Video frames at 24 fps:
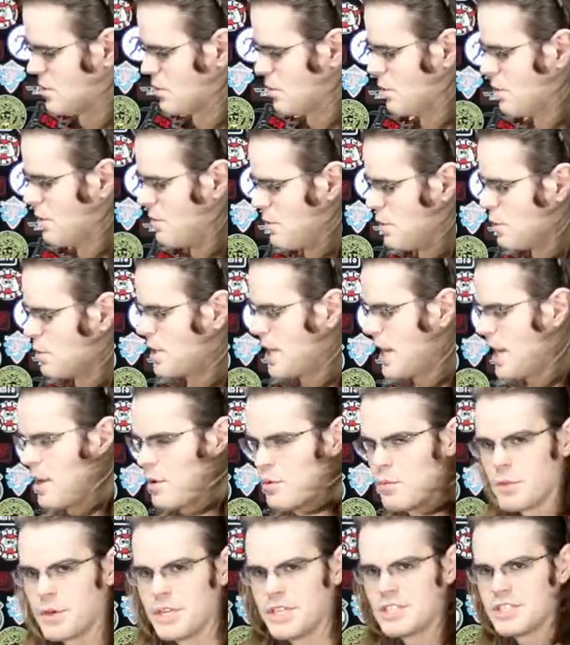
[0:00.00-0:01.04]
So if you
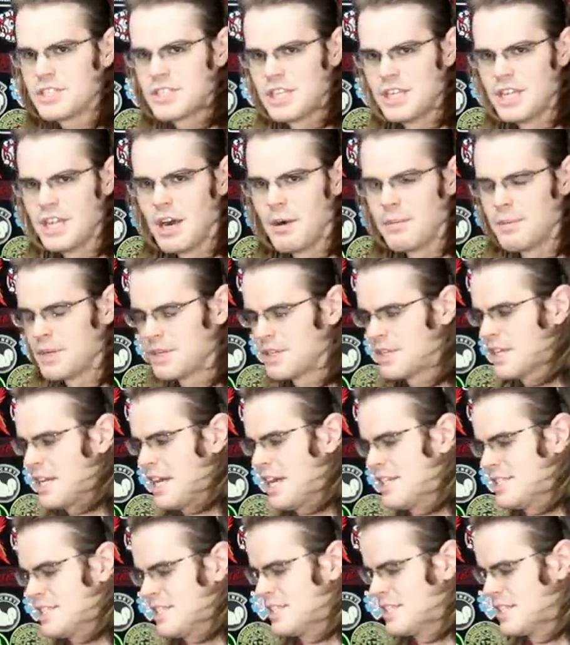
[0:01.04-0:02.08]
can't reach the nubbin
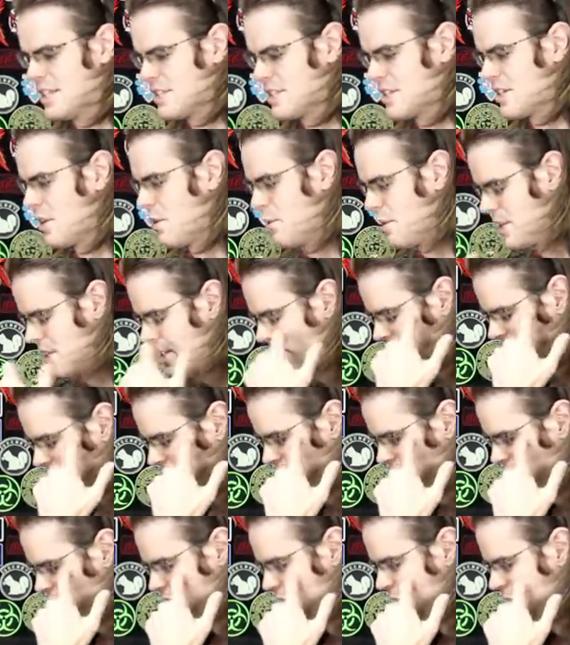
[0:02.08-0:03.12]
as it does go
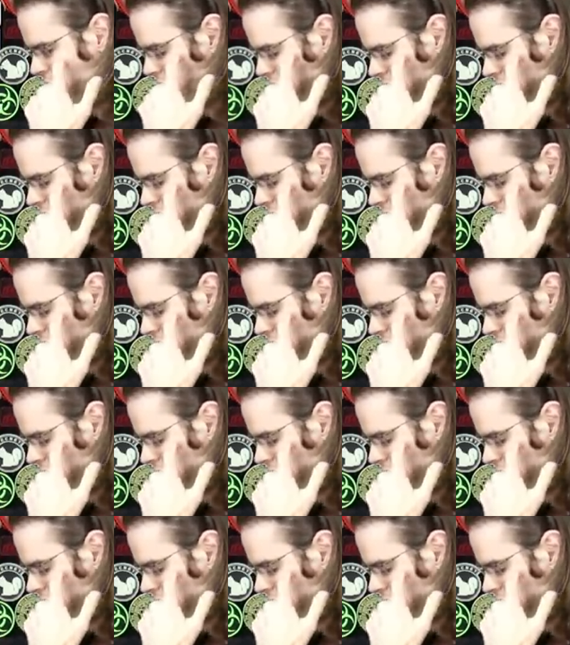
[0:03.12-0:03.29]
internal,